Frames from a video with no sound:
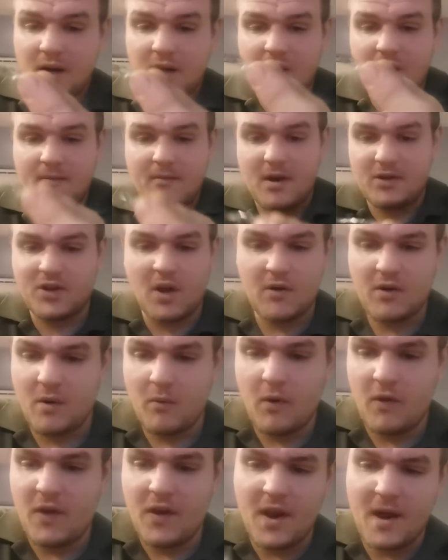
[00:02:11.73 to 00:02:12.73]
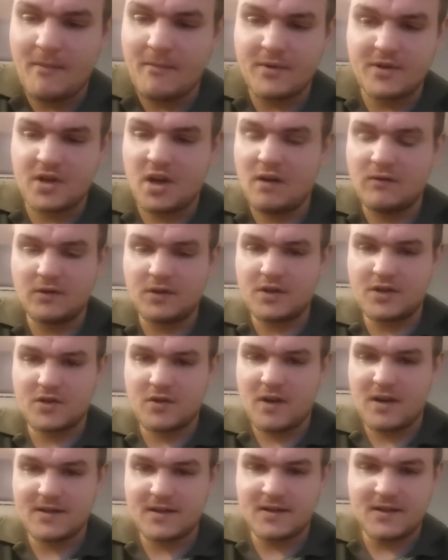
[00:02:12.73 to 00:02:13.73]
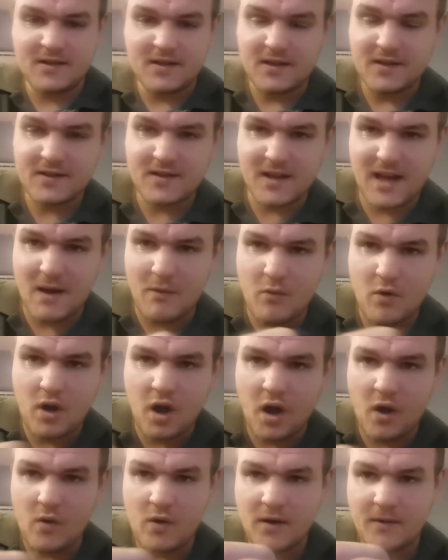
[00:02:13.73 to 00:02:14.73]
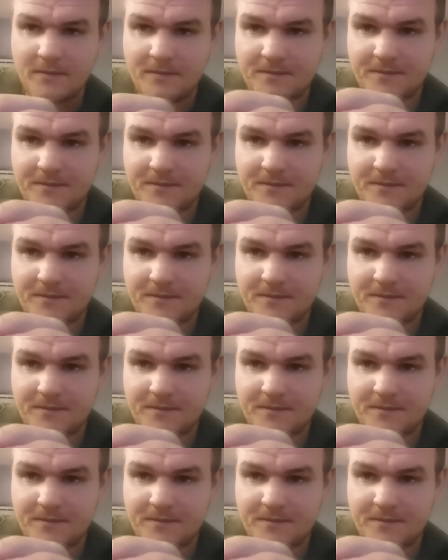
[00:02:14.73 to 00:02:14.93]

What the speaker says: I don't know what the numbers are on the sizes. So that will go